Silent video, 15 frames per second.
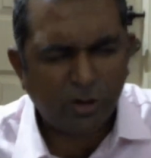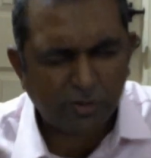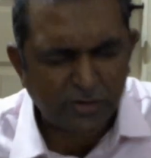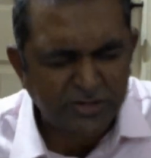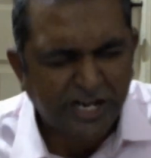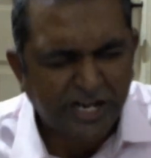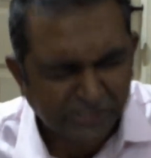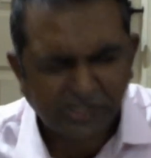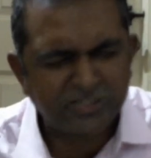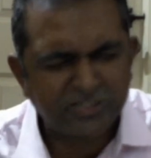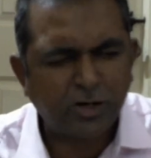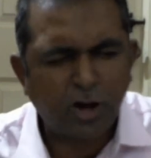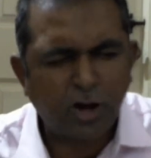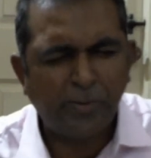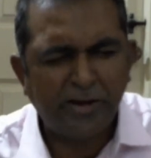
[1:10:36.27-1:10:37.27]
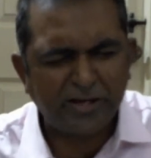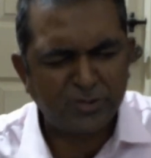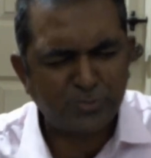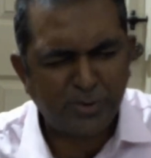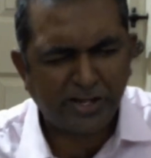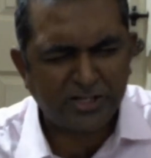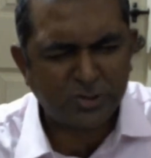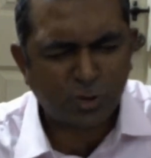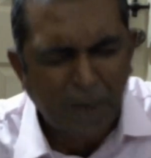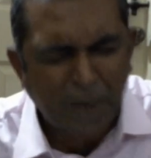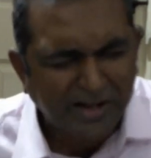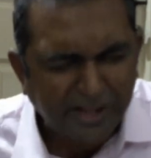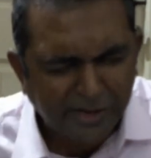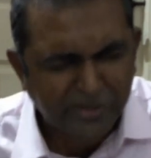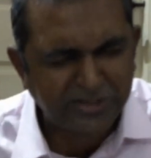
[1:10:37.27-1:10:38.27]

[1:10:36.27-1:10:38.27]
rejection is a common experience. Romantic